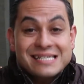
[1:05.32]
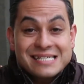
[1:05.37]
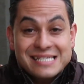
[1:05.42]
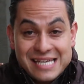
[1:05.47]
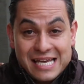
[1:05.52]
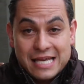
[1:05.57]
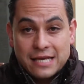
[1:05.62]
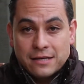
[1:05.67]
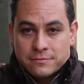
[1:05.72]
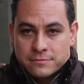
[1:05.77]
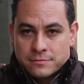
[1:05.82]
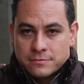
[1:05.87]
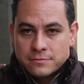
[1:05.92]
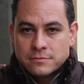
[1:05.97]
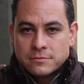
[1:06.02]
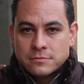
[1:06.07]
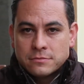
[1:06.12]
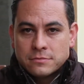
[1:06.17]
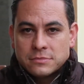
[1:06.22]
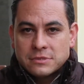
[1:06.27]
see
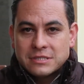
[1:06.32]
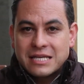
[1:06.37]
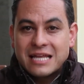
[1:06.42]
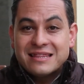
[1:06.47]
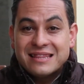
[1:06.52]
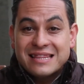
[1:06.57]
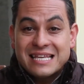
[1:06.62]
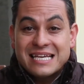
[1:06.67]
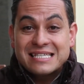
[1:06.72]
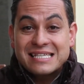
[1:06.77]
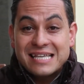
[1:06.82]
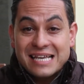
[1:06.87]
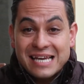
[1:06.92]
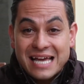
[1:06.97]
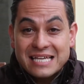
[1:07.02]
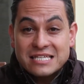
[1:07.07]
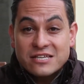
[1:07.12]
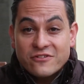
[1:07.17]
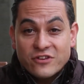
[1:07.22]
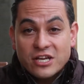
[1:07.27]
that this
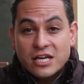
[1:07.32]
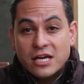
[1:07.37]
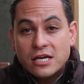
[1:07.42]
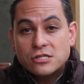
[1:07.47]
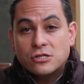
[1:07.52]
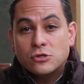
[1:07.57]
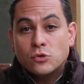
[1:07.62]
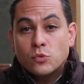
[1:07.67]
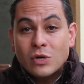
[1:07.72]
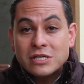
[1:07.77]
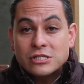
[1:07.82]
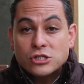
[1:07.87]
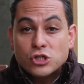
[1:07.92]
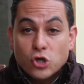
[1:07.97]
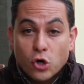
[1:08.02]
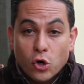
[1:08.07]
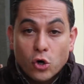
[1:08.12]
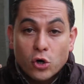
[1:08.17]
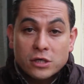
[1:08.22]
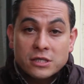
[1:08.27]
classification was
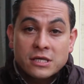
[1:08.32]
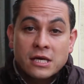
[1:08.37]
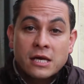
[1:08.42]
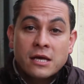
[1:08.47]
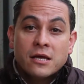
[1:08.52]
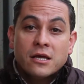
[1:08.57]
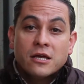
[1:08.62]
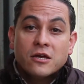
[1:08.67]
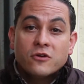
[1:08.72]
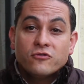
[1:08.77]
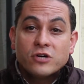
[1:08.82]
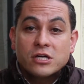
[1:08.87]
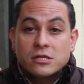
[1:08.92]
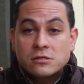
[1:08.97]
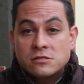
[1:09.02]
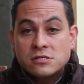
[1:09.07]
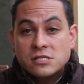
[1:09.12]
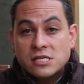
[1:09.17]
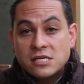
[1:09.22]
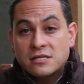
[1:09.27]
short if we
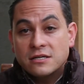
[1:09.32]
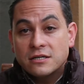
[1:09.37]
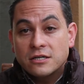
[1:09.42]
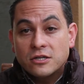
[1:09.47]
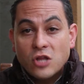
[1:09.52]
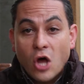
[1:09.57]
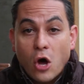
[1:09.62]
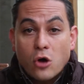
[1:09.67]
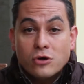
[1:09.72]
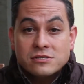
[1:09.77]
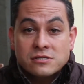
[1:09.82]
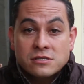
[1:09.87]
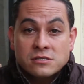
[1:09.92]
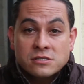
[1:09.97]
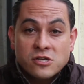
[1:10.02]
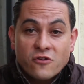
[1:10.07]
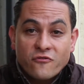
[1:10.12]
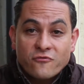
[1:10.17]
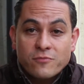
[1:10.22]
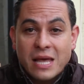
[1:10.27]
consider
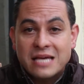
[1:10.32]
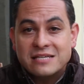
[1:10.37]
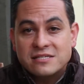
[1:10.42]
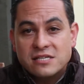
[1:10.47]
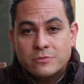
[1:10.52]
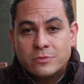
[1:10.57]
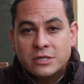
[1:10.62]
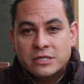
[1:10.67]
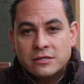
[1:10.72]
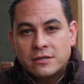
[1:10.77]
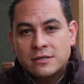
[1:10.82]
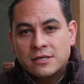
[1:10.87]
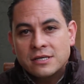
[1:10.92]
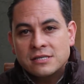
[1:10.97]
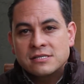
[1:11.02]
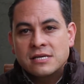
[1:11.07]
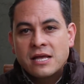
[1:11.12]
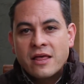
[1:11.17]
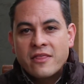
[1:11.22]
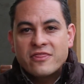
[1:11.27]
dozens of plastic
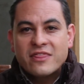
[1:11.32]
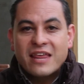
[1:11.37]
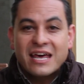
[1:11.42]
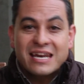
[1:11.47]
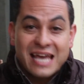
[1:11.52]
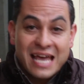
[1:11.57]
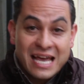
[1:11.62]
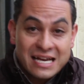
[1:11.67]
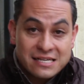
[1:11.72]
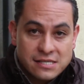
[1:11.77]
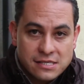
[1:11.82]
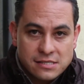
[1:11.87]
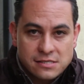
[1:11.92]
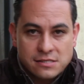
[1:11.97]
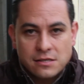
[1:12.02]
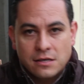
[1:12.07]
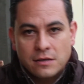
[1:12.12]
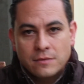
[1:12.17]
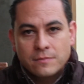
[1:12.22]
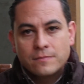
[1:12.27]
materials that
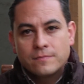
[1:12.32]
exist.